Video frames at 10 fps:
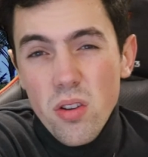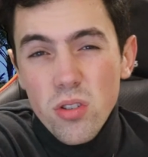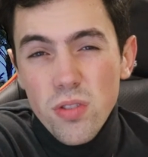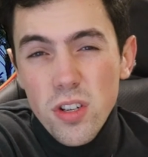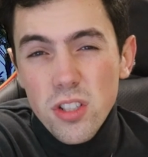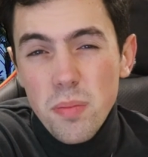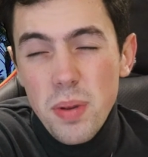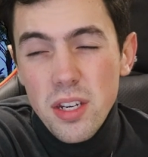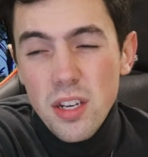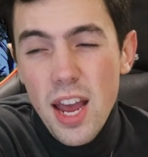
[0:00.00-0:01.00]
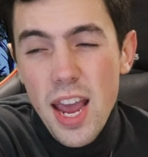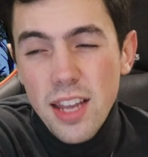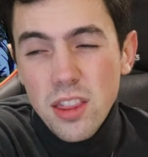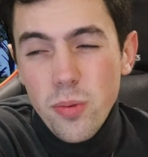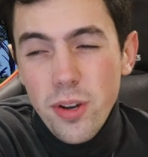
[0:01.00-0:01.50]
Controversial opinion, I
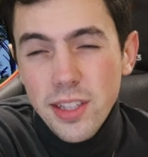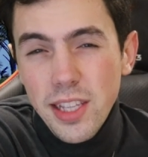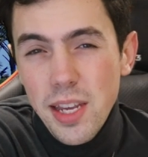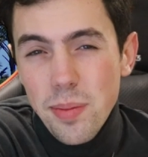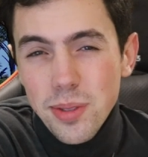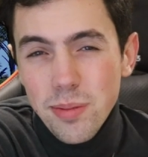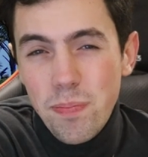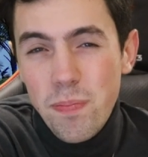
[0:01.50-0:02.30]
hate the word lips.